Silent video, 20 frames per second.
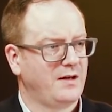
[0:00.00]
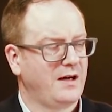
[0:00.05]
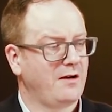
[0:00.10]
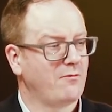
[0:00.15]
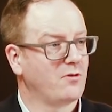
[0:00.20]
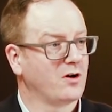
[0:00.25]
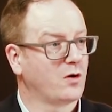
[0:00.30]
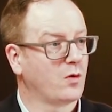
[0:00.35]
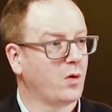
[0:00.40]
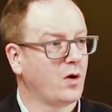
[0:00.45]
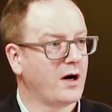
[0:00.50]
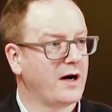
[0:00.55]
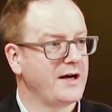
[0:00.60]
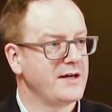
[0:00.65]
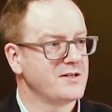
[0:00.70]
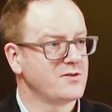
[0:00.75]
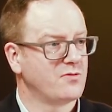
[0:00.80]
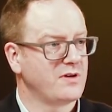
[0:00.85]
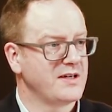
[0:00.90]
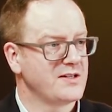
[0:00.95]
It
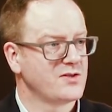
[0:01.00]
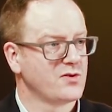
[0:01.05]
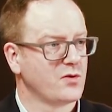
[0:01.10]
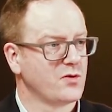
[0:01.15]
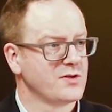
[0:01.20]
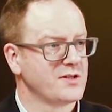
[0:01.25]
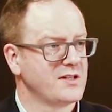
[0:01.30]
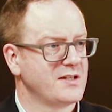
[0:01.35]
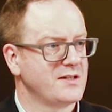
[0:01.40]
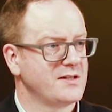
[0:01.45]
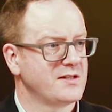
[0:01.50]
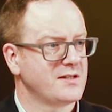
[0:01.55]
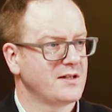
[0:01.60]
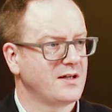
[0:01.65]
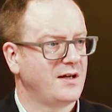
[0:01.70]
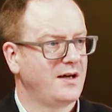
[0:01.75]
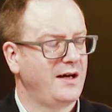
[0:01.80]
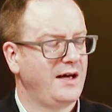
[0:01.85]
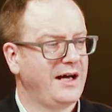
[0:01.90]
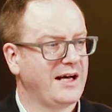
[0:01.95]
requires resources,
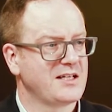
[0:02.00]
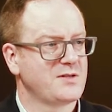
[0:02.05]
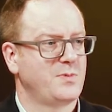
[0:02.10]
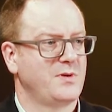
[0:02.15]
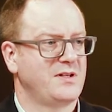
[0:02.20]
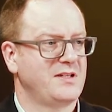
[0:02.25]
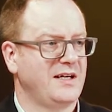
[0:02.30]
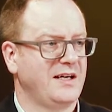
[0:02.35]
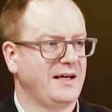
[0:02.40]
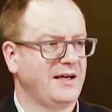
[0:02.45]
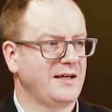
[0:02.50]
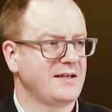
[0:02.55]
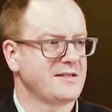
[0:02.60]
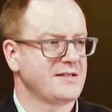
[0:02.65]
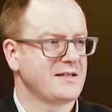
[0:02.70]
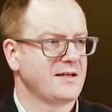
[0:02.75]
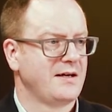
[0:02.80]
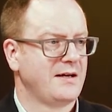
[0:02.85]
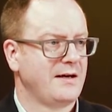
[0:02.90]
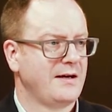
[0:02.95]

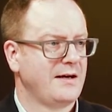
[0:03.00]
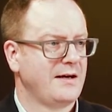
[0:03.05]
expertise,